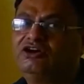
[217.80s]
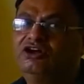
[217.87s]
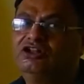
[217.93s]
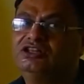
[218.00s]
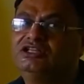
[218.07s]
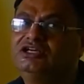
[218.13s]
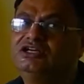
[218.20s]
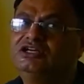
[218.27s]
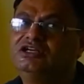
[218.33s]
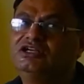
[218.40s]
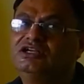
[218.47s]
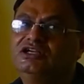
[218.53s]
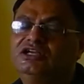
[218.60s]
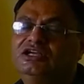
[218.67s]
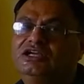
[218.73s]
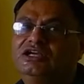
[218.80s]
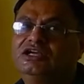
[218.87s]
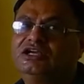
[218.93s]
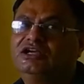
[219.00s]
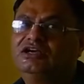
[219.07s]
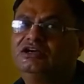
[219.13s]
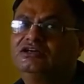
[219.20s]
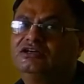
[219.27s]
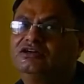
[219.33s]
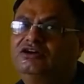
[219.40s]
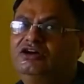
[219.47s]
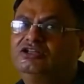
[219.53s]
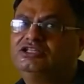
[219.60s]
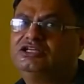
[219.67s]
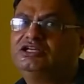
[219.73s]
on
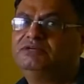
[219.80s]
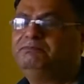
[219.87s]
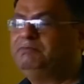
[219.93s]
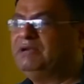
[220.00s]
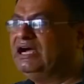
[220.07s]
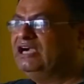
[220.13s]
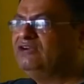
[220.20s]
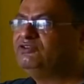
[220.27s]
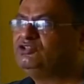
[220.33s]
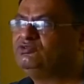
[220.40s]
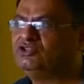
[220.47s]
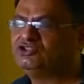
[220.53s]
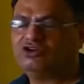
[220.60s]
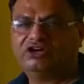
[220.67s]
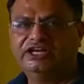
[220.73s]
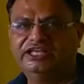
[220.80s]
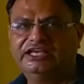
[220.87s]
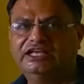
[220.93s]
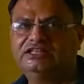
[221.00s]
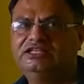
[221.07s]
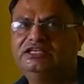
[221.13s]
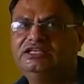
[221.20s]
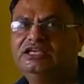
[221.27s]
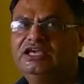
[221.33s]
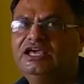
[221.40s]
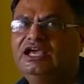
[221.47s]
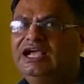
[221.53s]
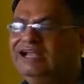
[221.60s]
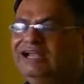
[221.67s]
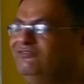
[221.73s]
the plant which was already healthy,
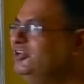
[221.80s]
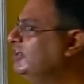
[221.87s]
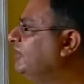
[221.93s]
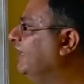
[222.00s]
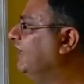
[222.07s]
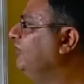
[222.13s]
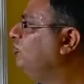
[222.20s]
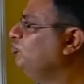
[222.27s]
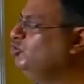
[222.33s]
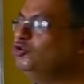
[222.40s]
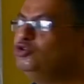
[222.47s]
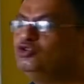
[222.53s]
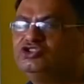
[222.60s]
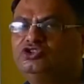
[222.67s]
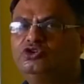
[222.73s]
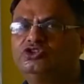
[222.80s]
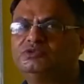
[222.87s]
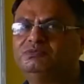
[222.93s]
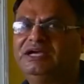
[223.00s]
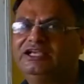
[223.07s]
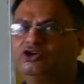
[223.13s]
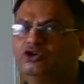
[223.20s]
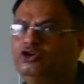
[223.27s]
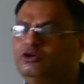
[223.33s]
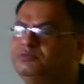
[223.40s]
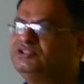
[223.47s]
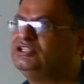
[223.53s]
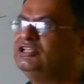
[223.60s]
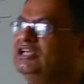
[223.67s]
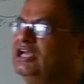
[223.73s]
and we are trying to use those
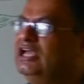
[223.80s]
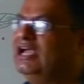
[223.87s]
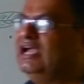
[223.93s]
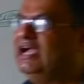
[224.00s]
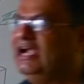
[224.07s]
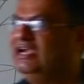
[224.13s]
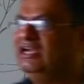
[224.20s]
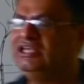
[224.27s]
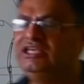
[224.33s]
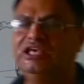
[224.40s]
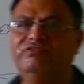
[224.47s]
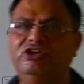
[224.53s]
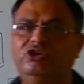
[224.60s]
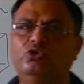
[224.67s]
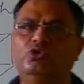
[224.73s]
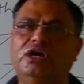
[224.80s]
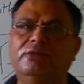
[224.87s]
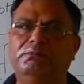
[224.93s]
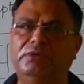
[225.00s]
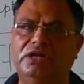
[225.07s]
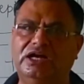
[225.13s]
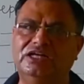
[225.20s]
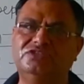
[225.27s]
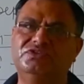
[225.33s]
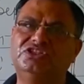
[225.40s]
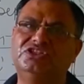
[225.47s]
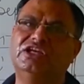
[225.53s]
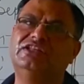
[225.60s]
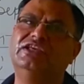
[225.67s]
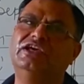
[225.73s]
microbes and give it to our plants which
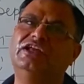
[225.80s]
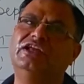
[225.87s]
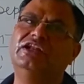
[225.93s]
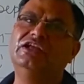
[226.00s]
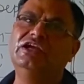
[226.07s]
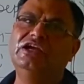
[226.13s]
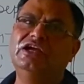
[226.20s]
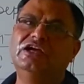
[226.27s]
are there